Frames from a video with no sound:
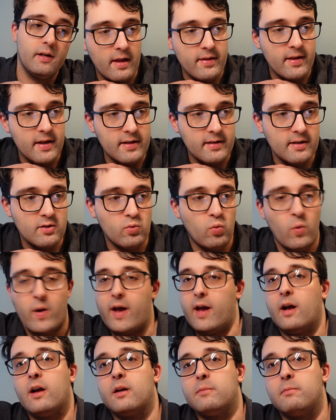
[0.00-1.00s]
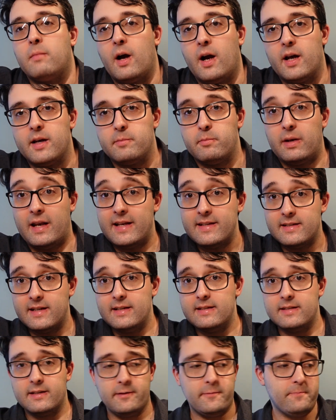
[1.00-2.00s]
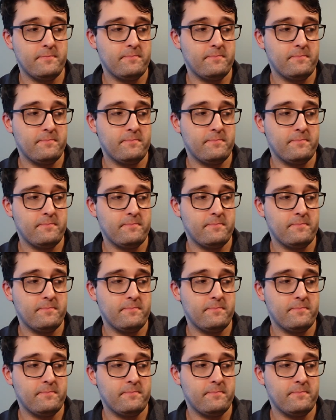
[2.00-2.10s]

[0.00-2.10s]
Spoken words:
This is where my placement